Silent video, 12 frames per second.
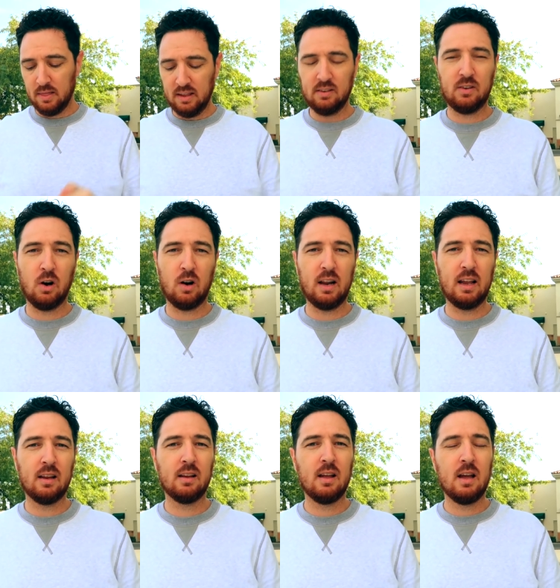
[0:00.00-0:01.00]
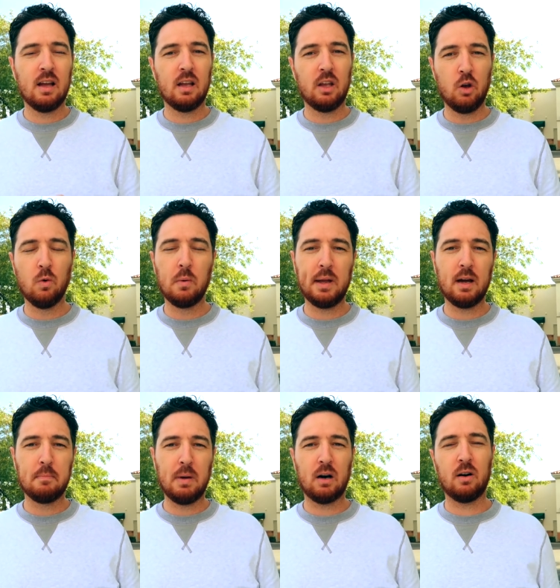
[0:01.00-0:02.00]
these darting, you will
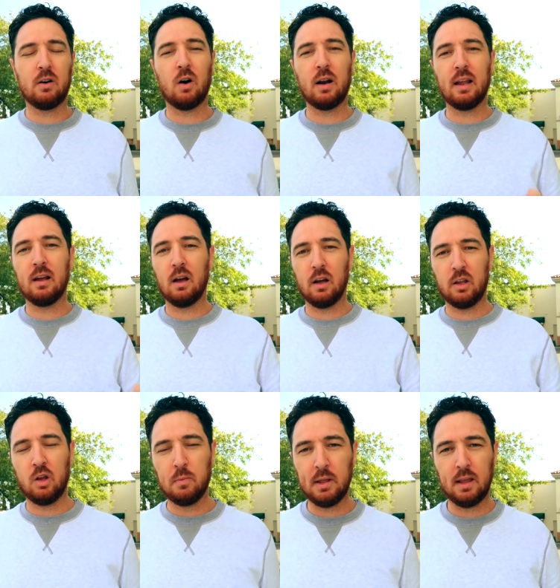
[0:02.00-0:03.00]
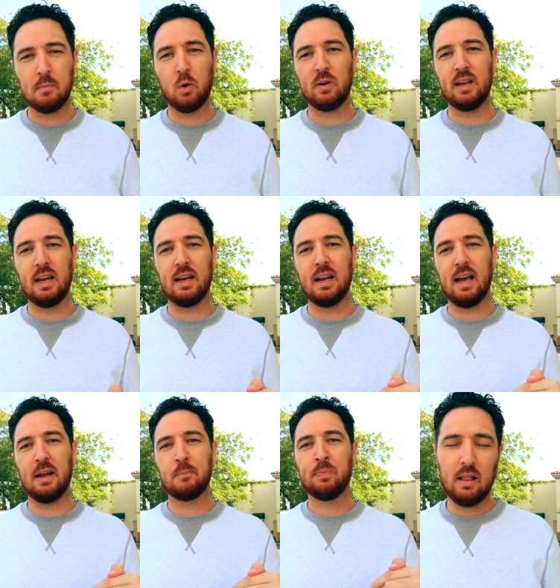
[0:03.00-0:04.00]
become better at darting, accumulate more
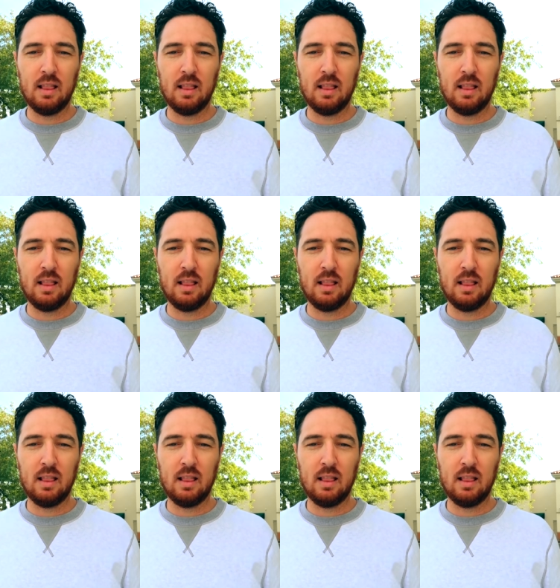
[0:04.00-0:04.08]
DNA,